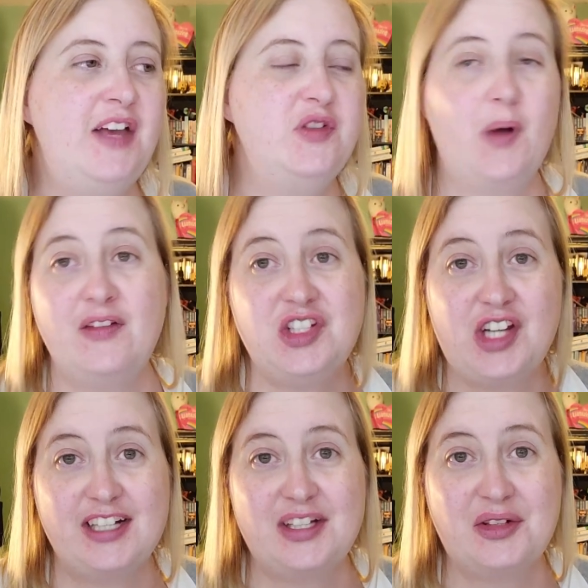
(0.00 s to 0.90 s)
If you haven't
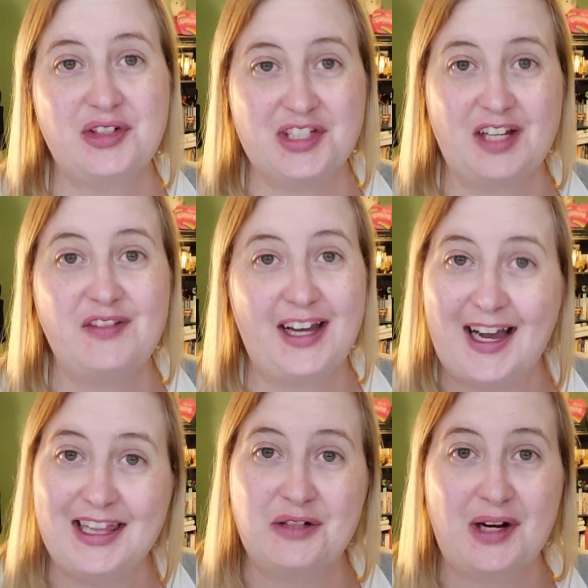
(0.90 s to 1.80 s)
checked out her stuff, I
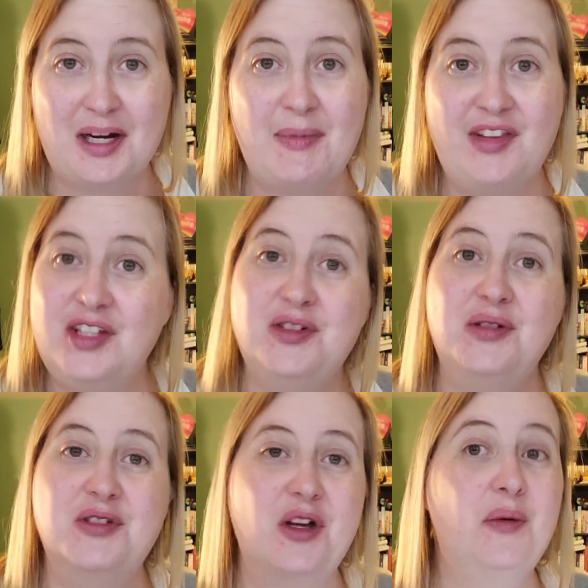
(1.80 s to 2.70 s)
highly recommend that you
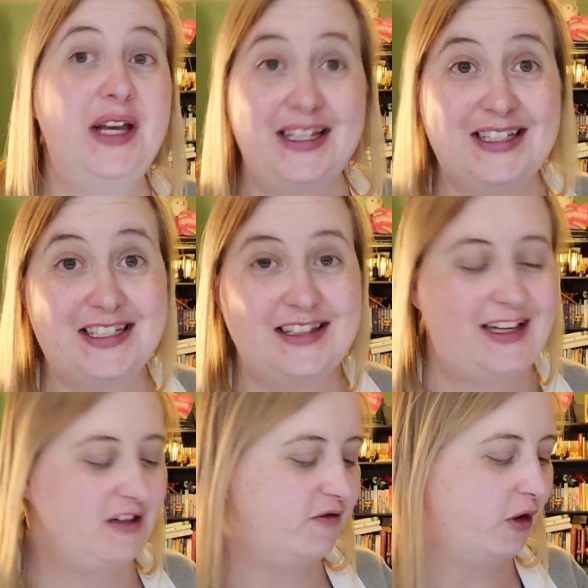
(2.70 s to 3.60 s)
do so. It's
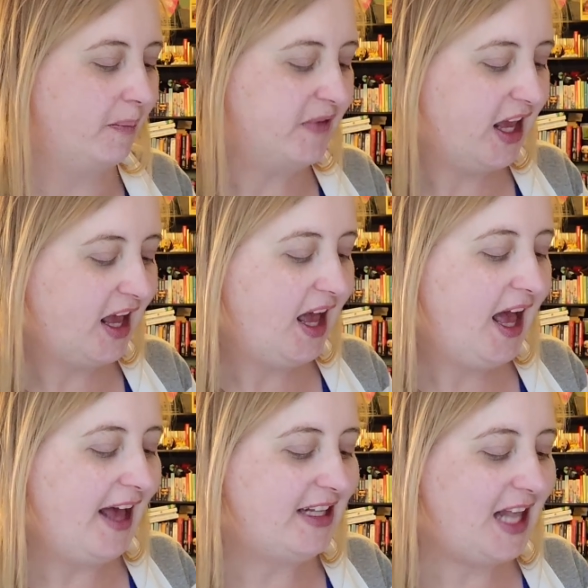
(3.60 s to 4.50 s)
delightful.
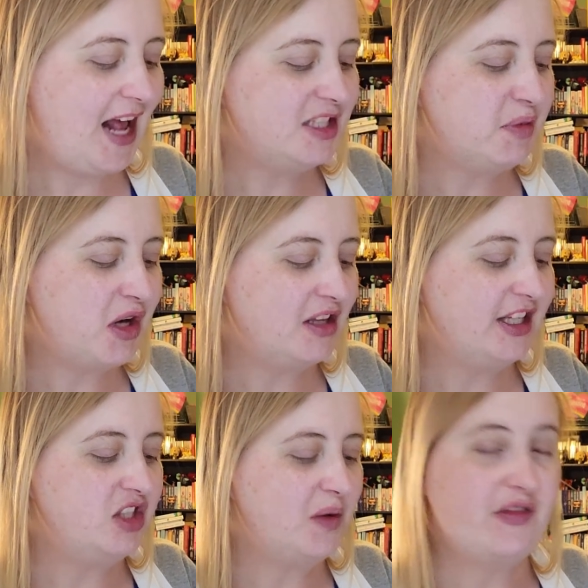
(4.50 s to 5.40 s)
And last but not
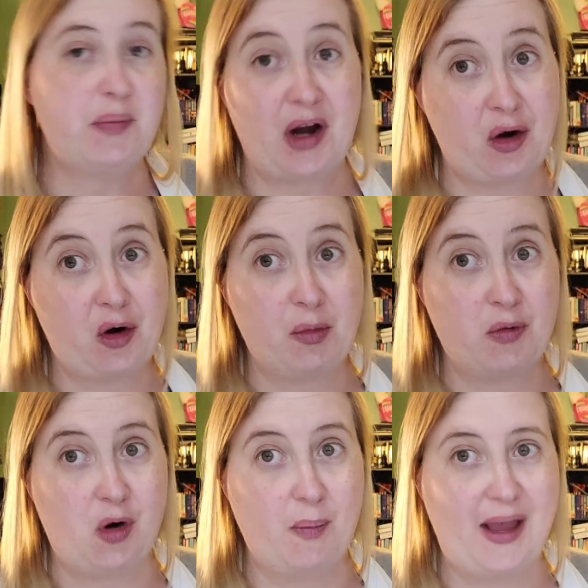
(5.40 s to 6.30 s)
least, we have a
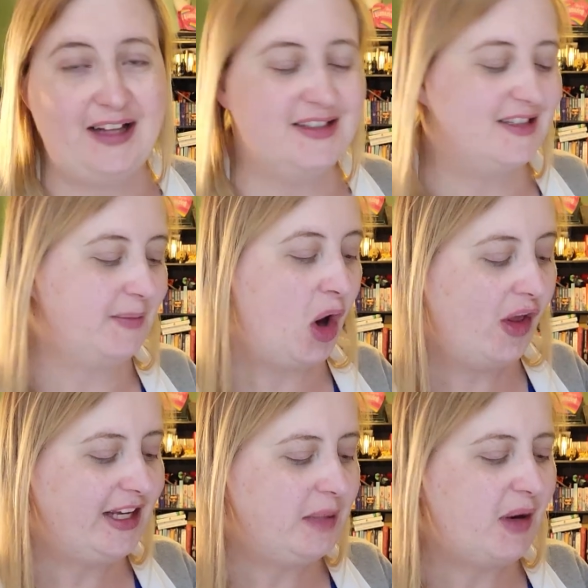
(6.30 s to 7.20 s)
paranormal romance. I'm
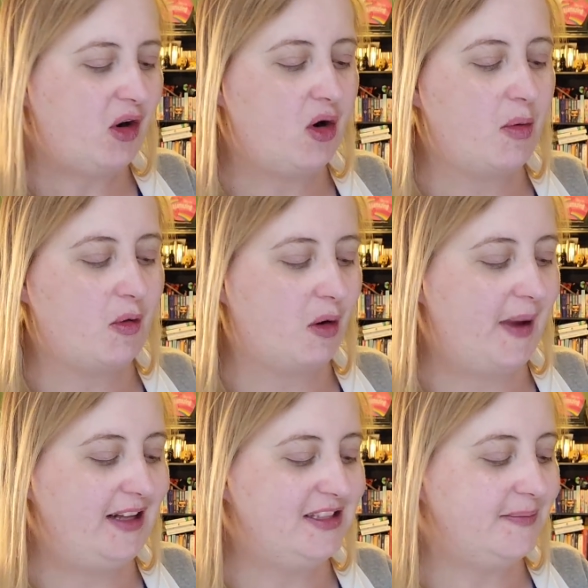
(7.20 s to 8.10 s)
calling it a paranormal
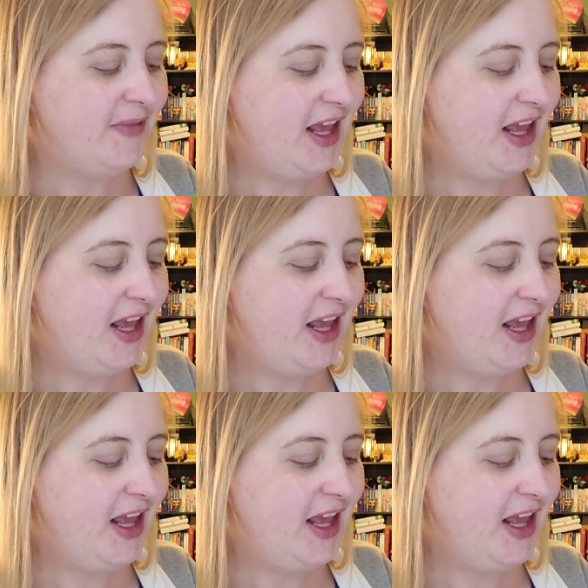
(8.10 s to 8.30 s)
romance.